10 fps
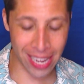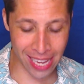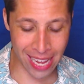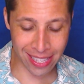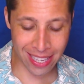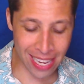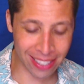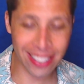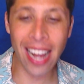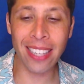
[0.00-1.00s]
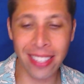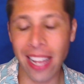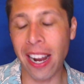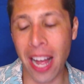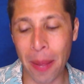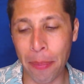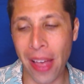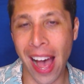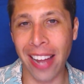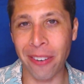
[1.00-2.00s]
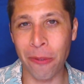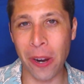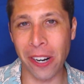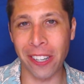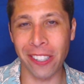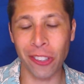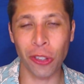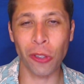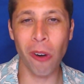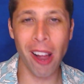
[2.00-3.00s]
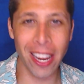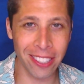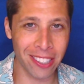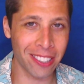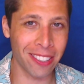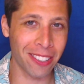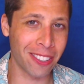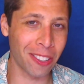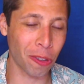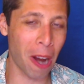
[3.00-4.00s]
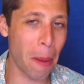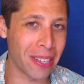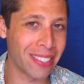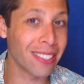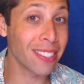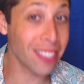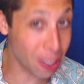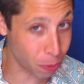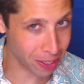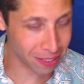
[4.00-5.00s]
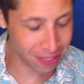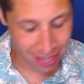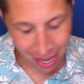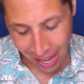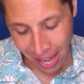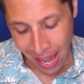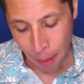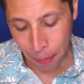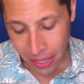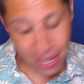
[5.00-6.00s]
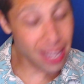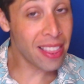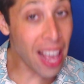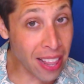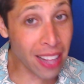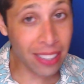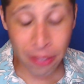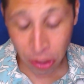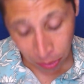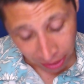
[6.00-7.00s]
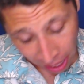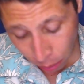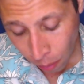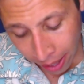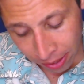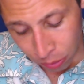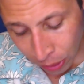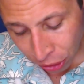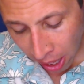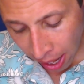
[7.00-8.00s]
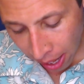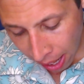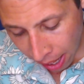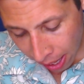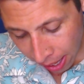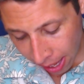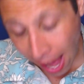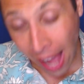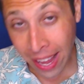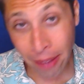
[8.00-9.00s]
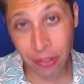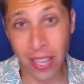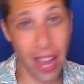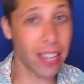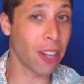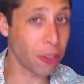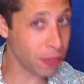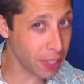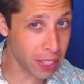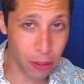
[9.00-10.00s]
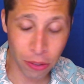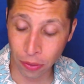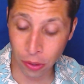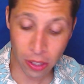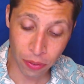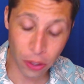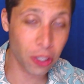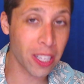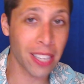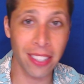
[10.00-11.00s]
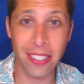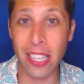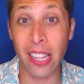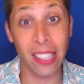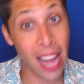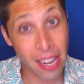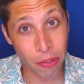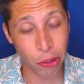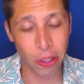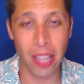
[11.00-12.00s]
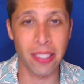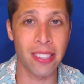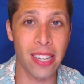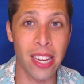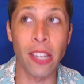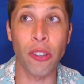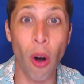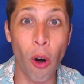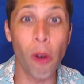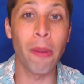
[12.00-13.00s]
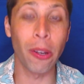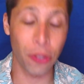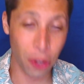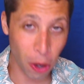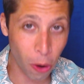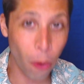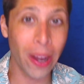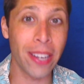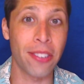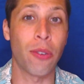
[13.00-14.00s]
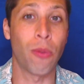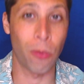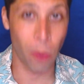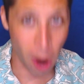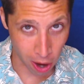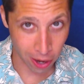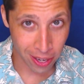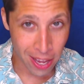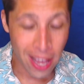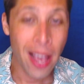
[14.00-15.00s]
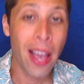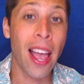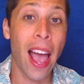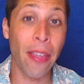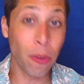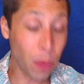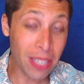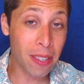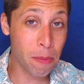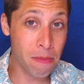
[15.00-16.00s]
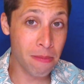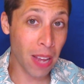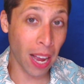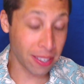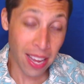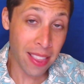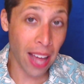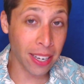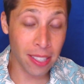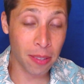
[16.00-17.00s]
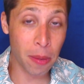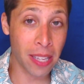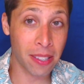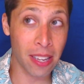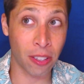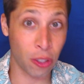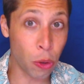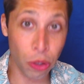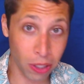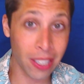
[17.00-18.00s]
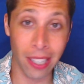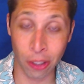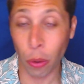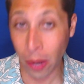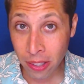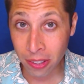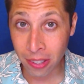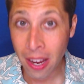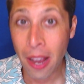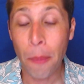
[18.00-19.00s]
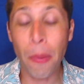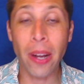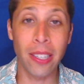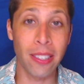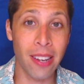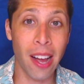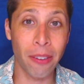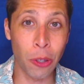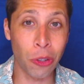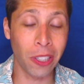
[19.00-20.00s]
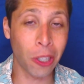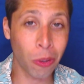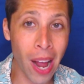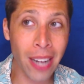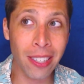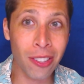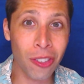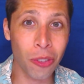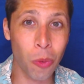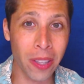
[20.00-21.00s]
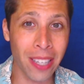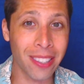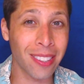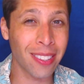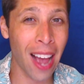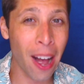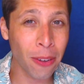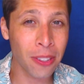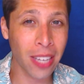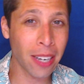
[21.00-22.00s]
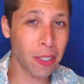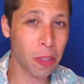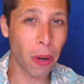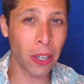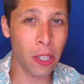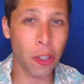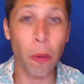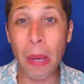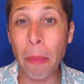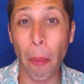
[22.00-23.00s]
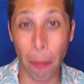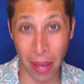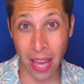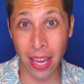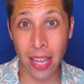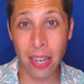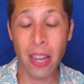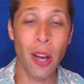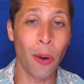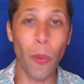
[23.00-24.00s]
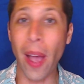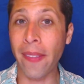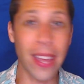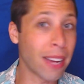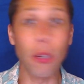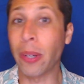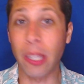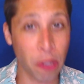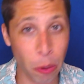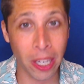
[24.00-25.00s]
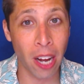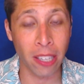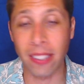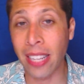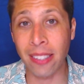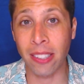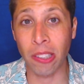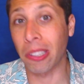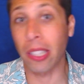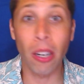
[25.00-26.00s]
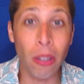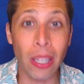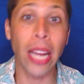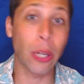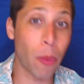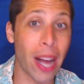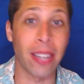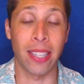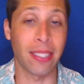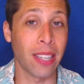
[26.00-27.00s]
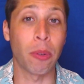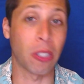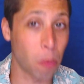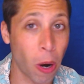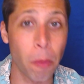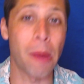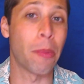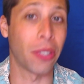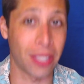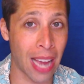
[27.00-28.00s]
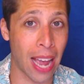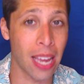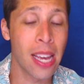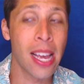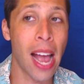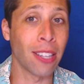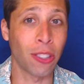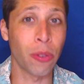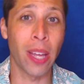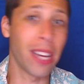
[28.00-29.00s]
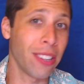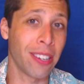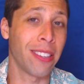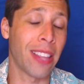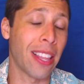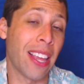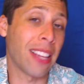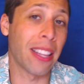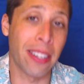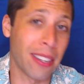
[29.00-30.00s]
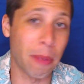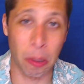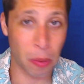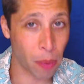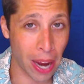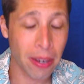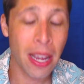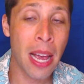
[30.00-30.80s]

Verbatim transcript: It, it, it's not set up that we're trying to s- describe it as a sequence. But then that leaves us with likewise, which uh, I have said in other videos for this version of the SAT, the last version of the SAT is almost always wrong. And the reason I say that is it's it's usually a choice, but it is not usually correct. It's just one that sounds kind of smart, so people pick it when they have no idea what's going on in the sentence because they're like, oh, likewise. That's like what smart people say. And so they, they think then it must be right.